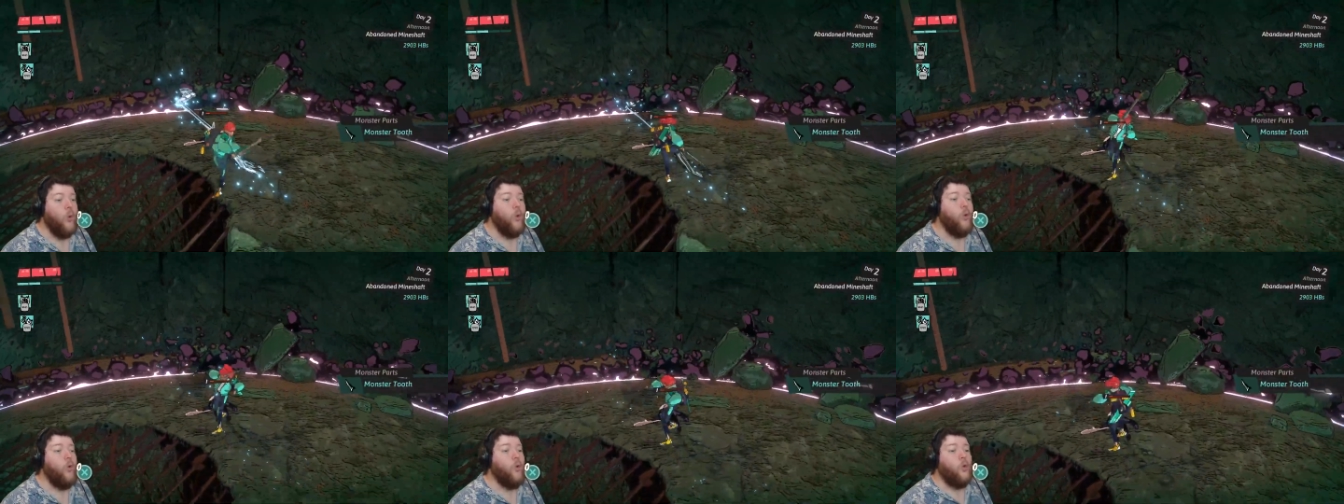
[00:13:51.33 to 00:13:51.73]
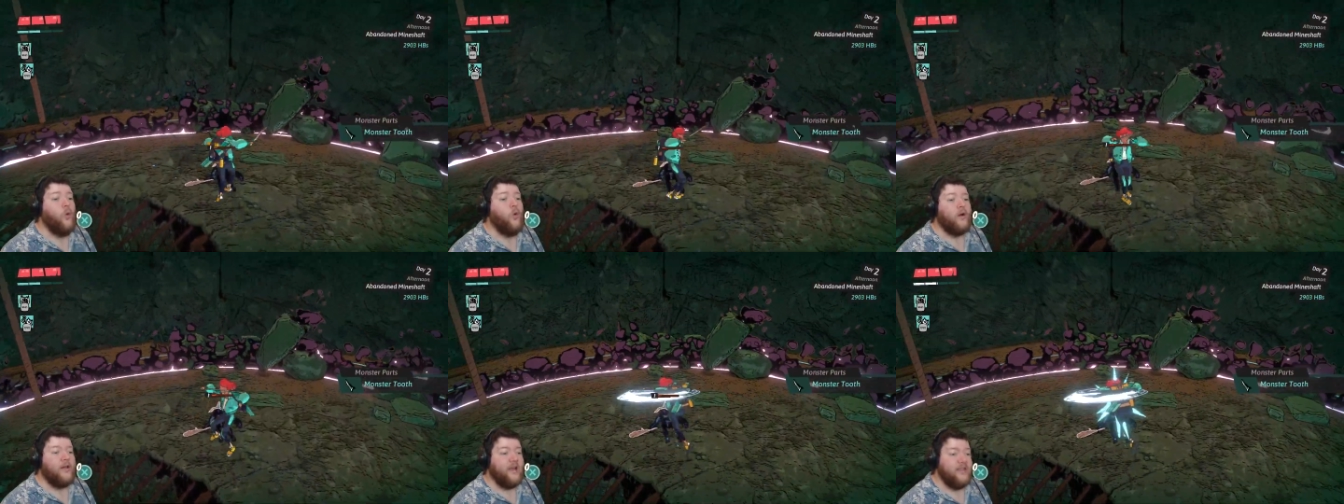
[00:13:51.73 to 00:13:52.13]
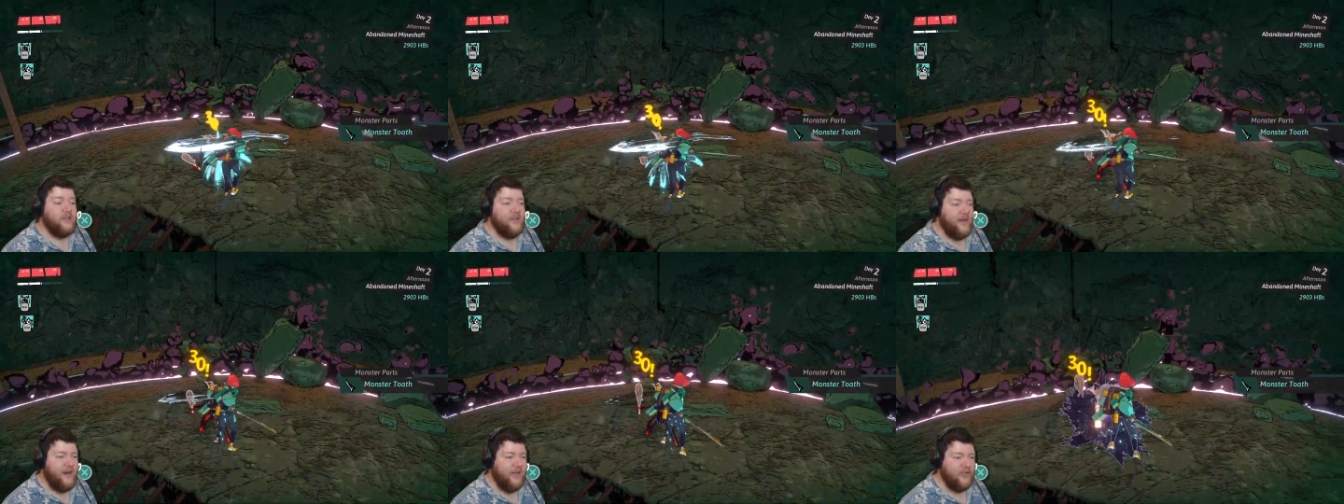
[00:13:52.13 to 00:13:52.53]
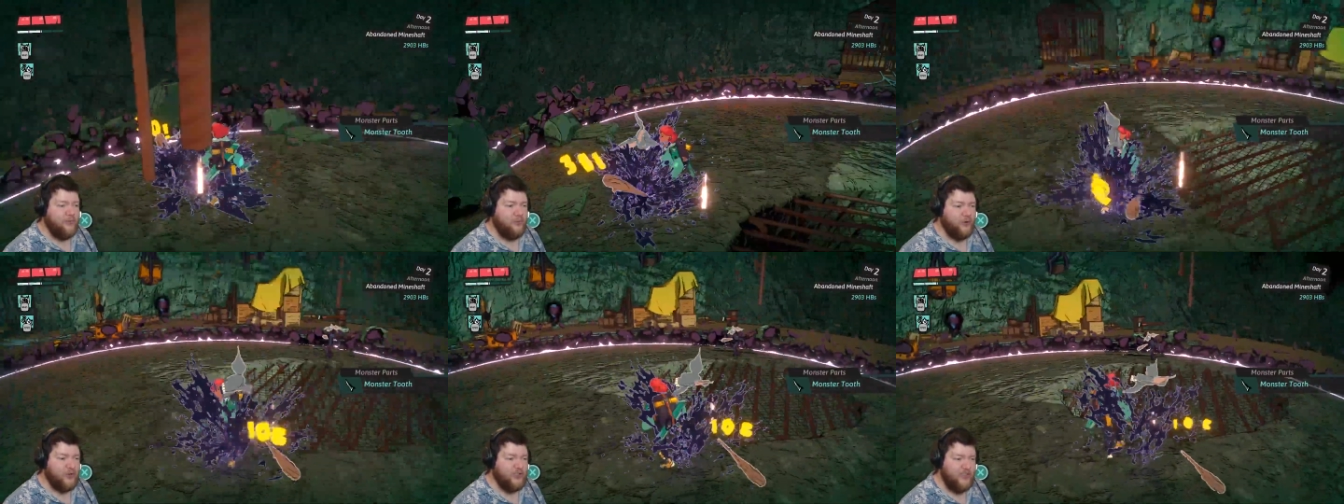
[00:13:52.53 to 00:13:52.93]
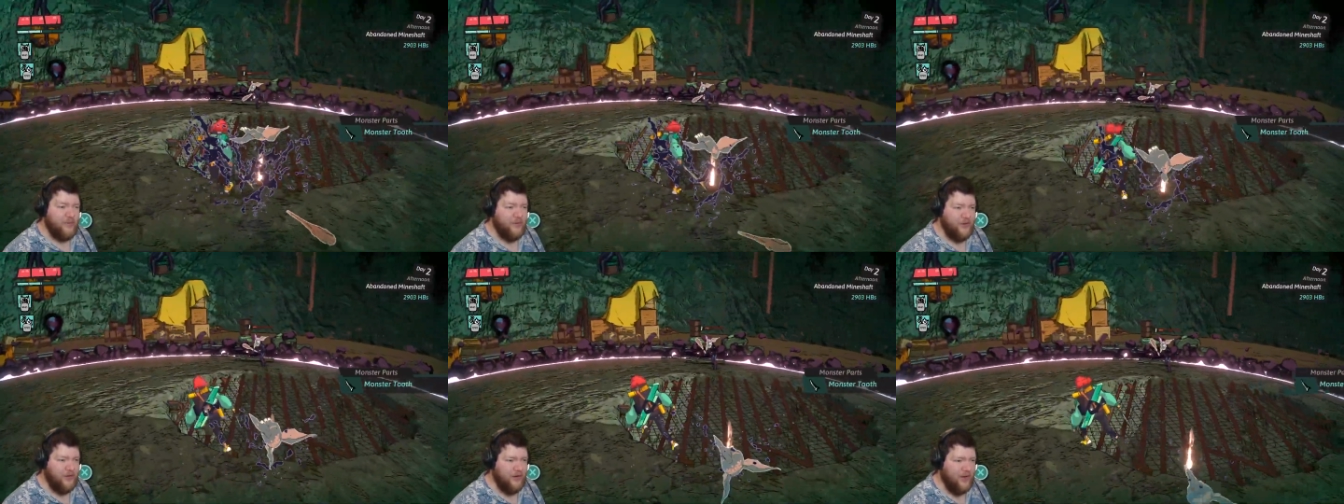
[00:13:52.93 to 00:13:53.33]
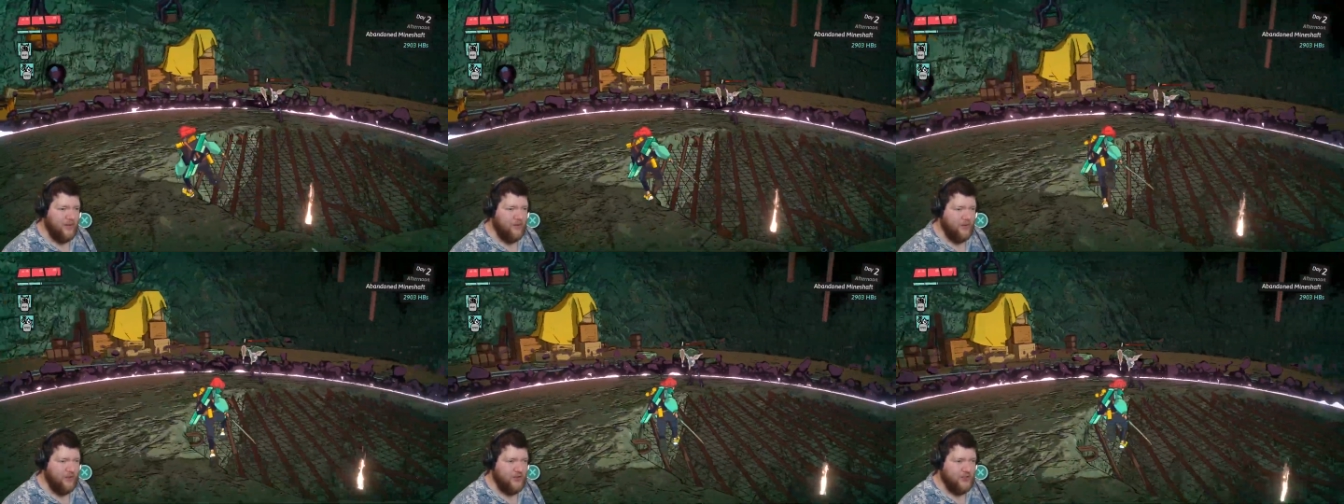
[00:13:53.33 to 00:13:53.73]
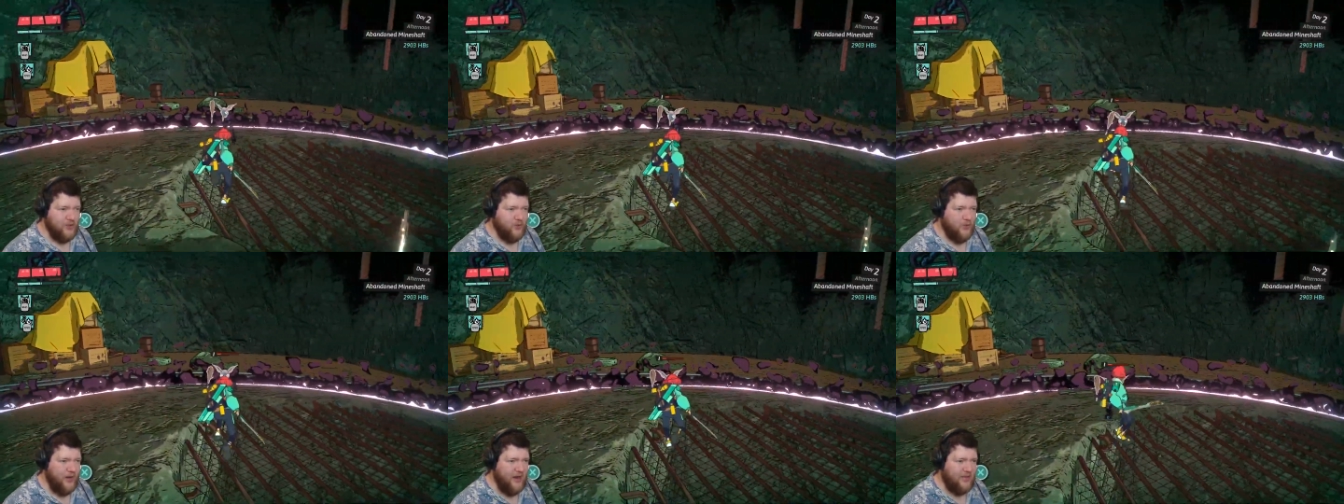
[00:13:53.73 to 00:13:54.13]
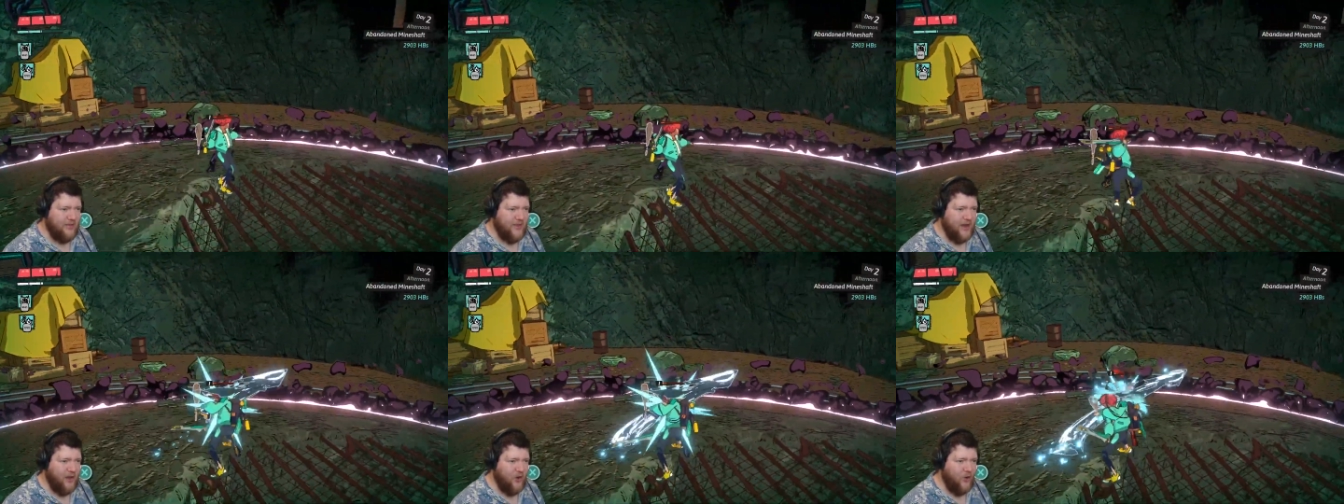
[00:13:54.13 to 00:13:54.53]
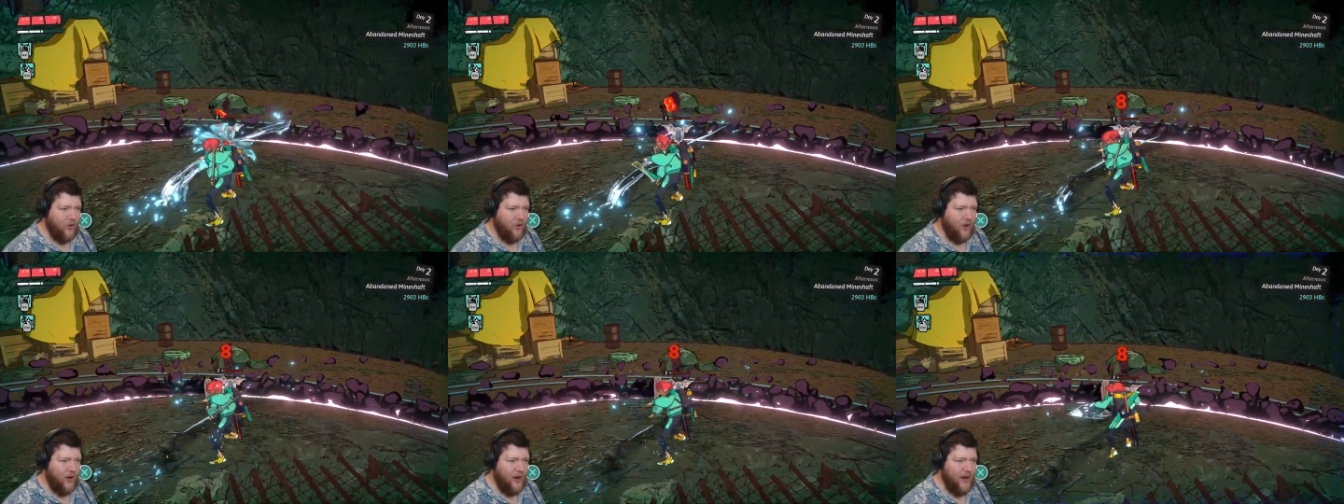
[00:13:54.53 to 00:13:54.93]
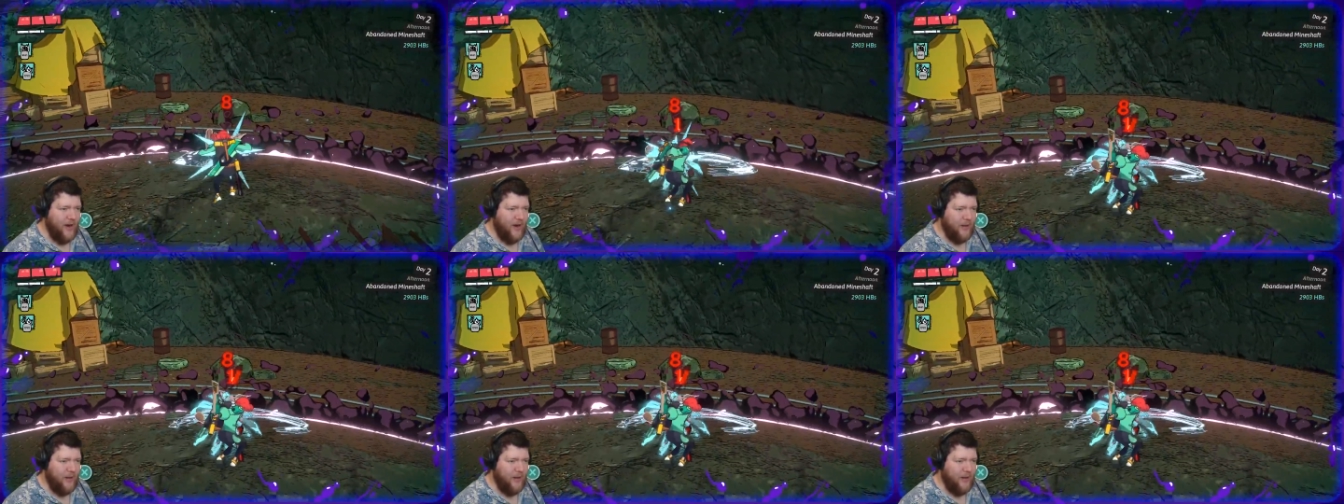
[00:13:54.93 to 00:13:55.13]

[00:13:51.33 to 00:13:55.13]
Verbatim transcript: Oh, okay, so that has proximity damage, so you want to hit that right